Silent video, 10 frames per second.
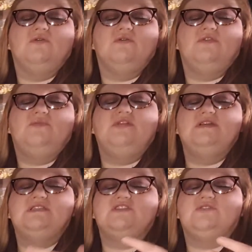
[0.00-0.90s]
the
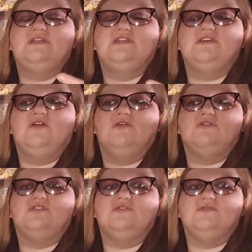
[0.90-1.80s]
places you need to go
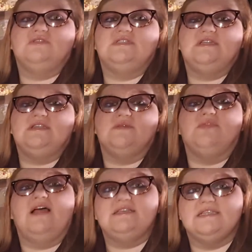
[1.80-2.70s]
to see the
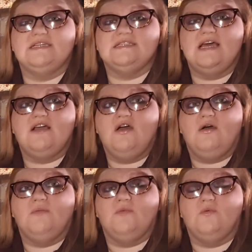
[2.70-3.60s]
blessings that
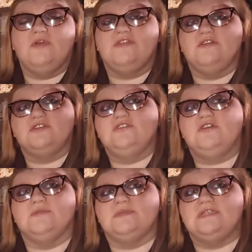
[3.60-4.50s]
come with your
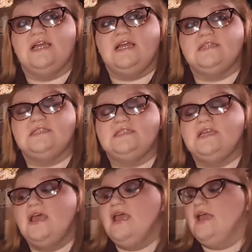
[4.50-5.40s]
circumstance.
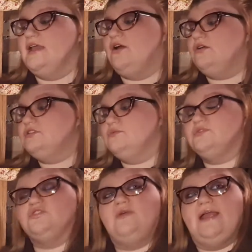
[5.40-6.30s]
It also
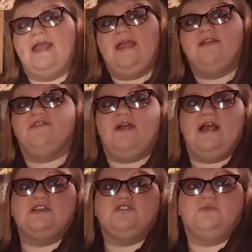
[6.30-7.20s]
is a great aid for astral